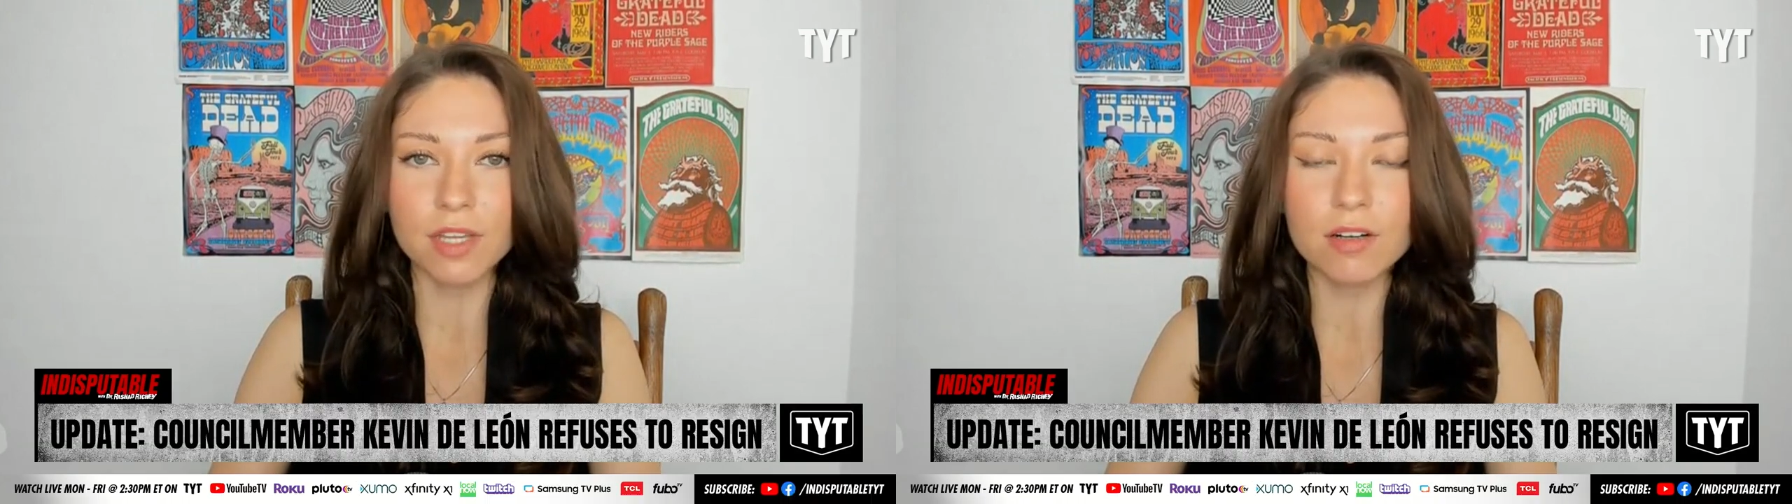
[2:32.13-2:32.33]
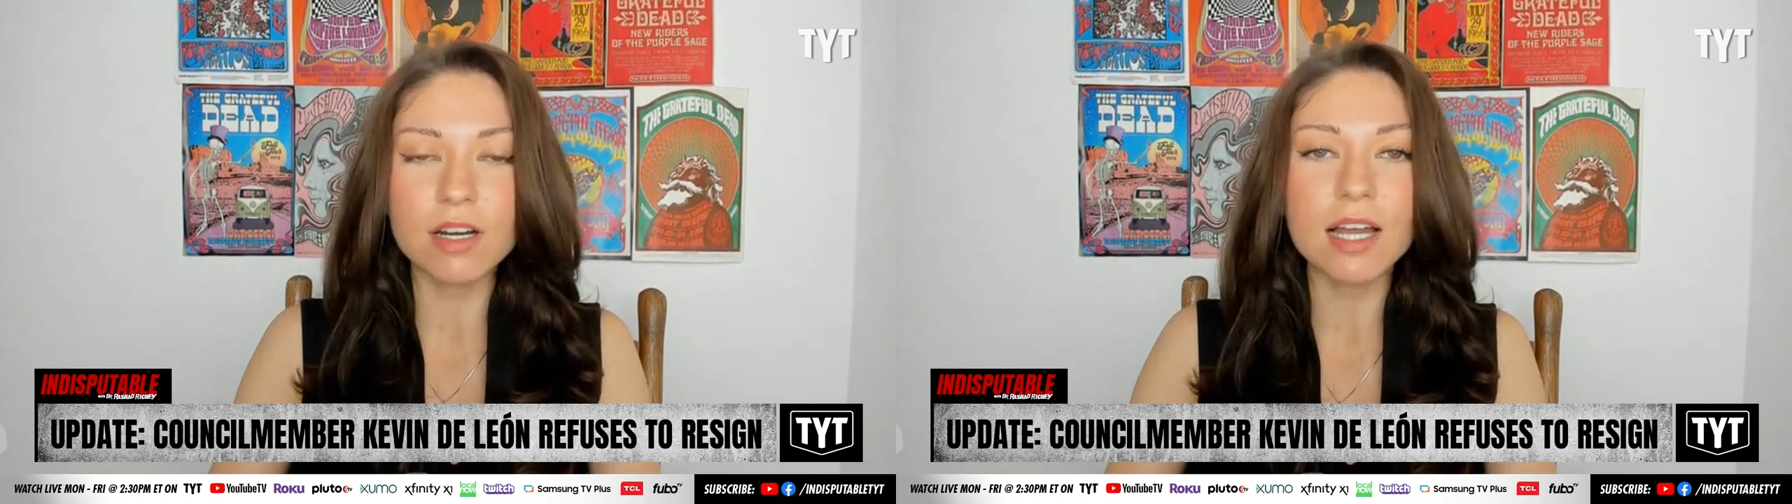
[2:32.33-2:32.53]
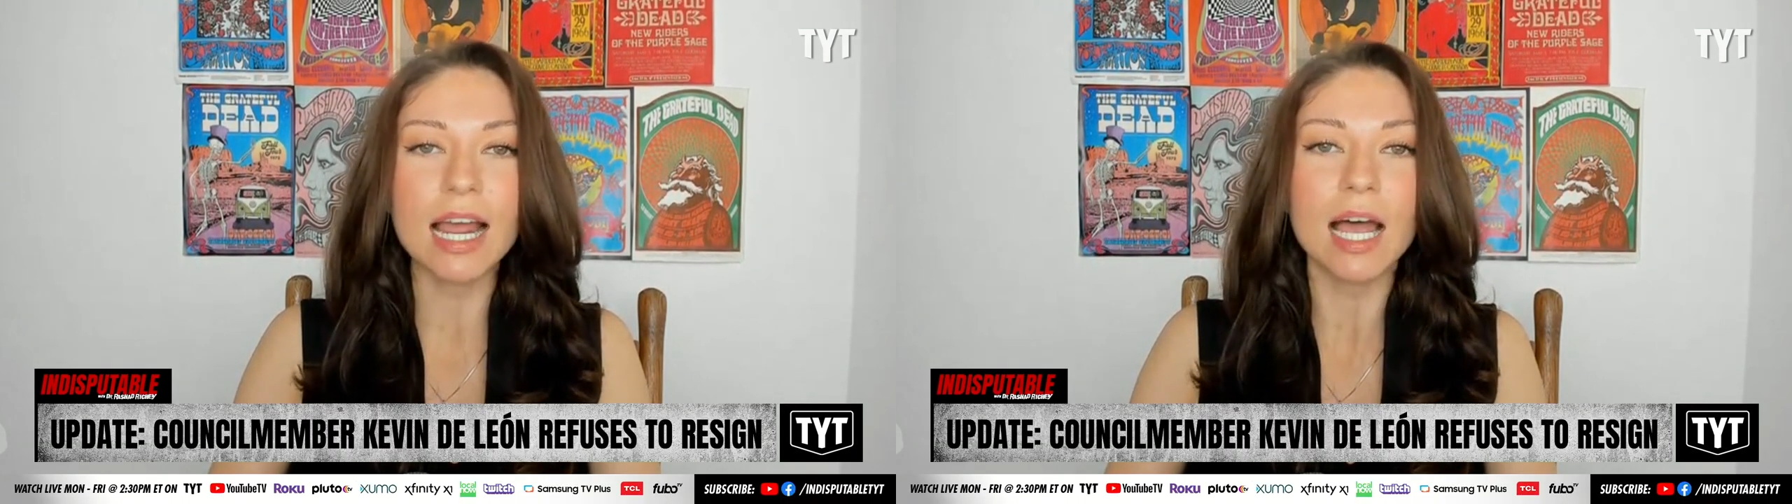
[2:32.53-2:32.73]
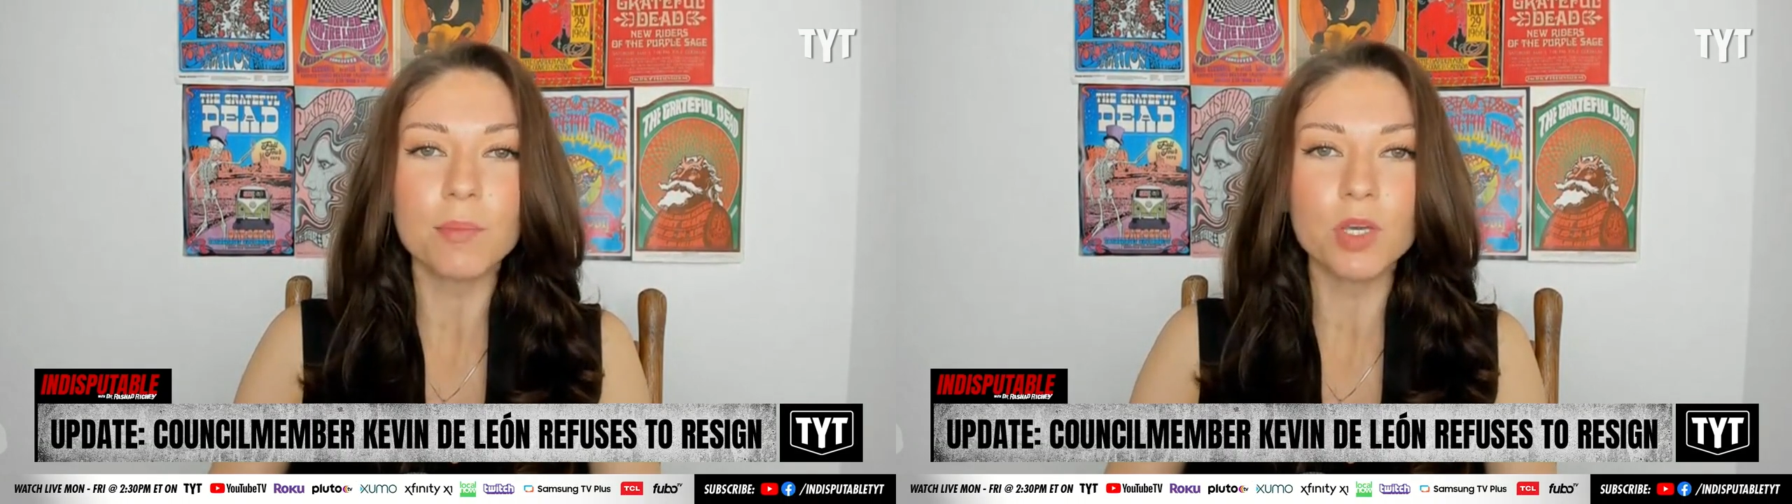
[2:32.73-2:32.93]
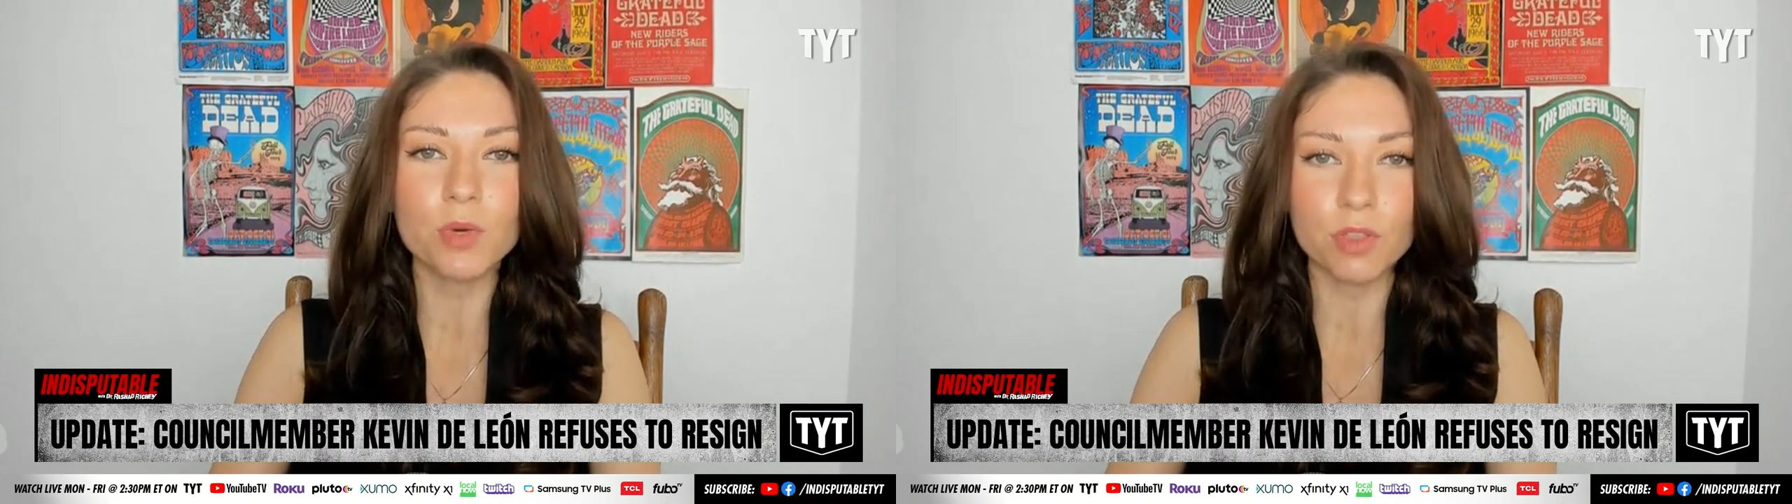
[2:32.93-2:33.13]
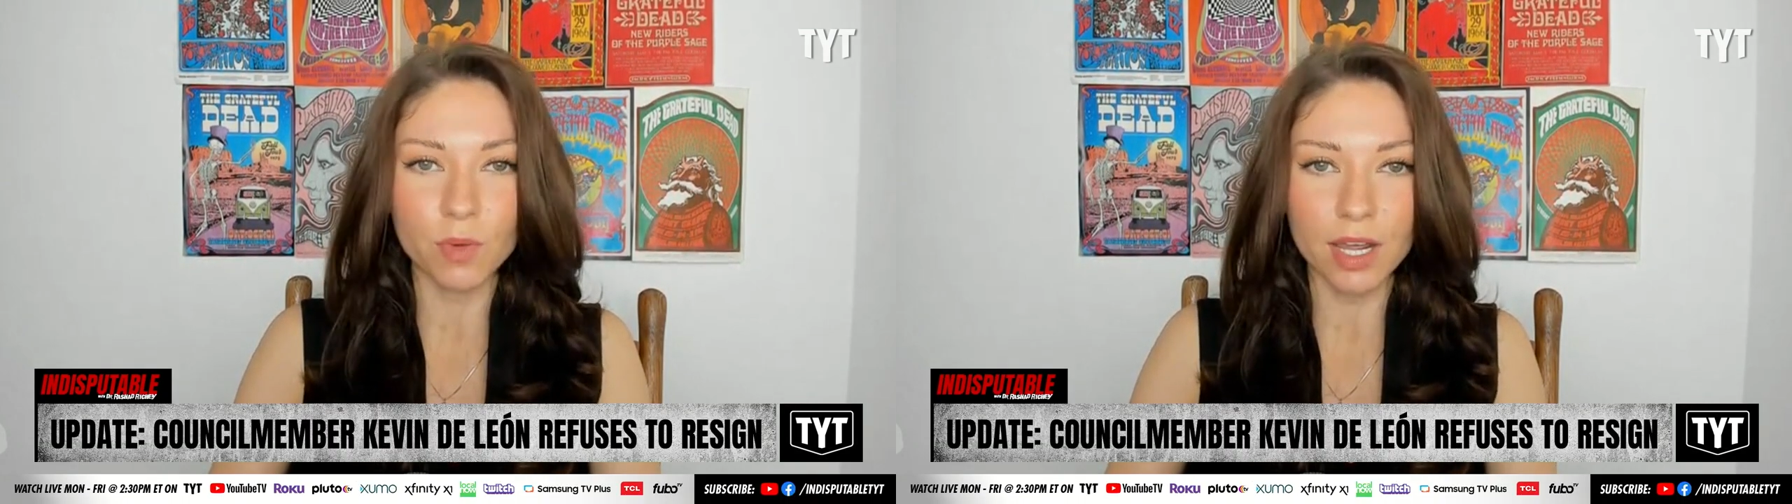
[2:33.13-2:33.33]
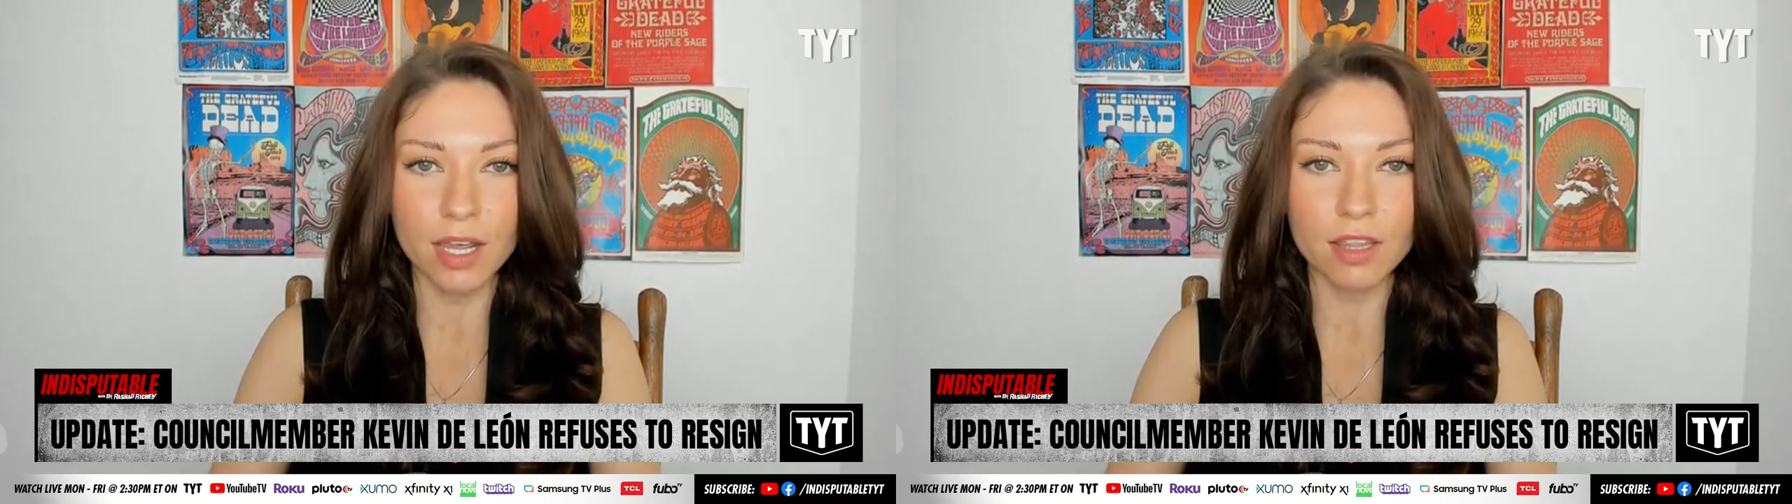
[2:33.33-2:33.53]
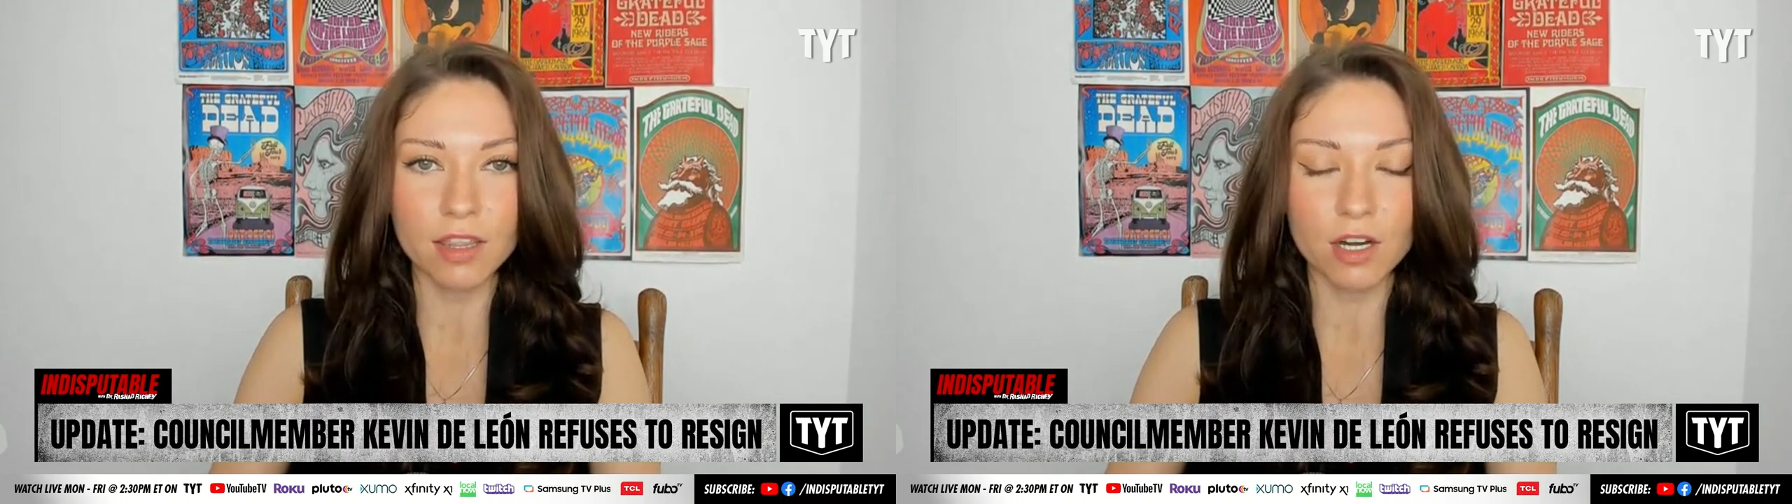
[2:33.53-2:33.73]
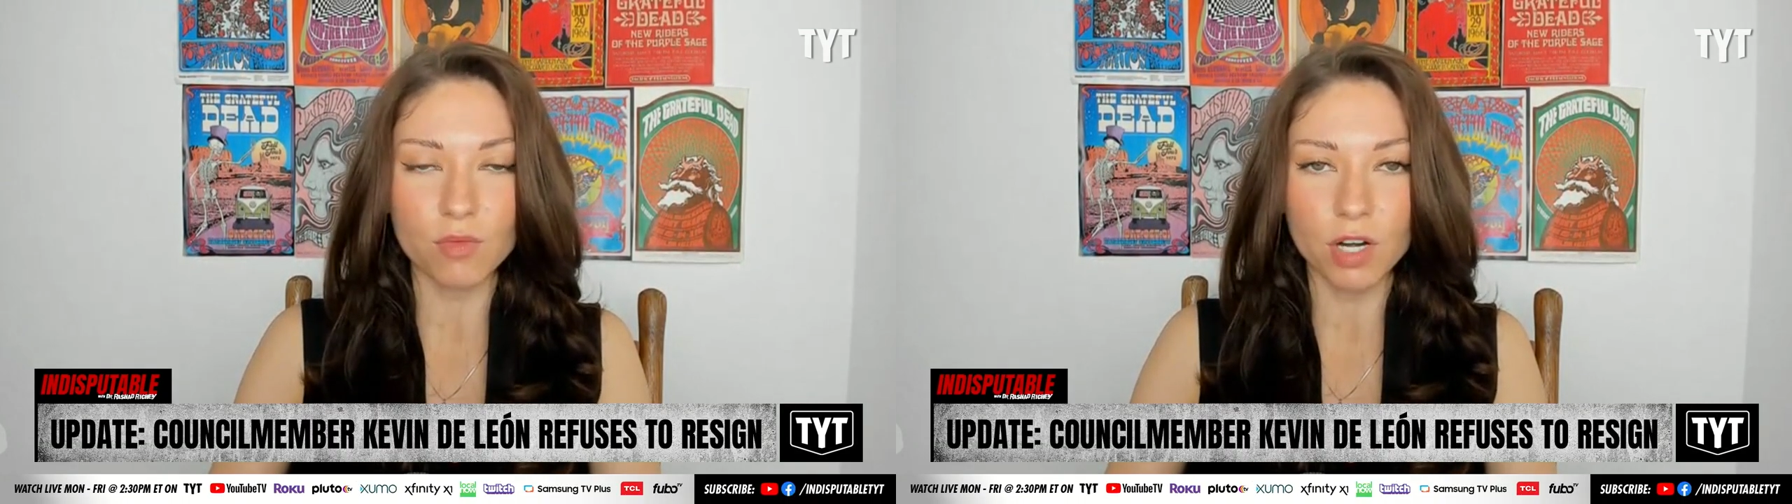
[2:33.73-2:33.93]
that are not happy with the way they're